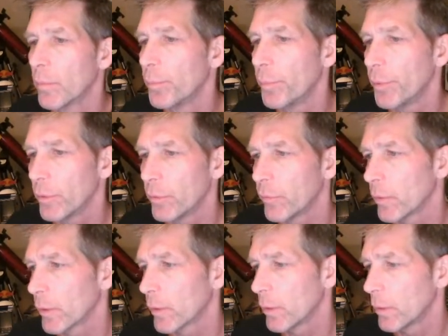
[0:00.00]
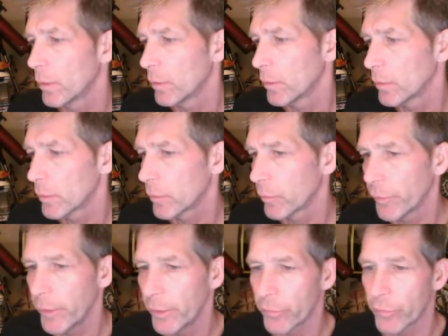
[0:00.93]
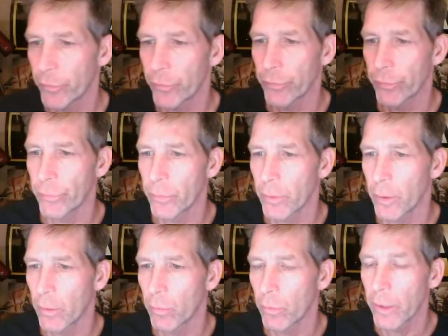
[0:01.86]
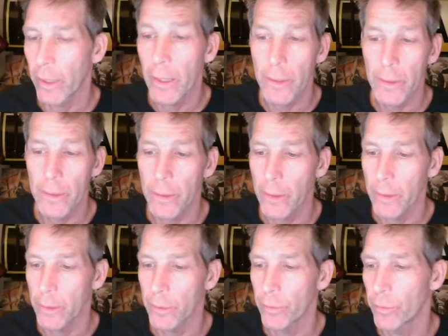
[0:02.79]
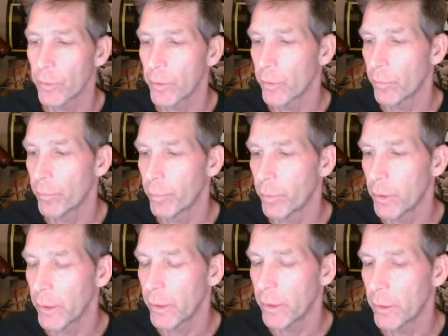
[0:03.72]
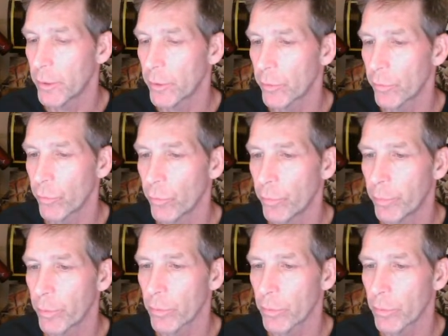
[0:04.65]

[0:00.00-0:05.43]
Built for a cause. Create. Now we're adding that into the playlist group.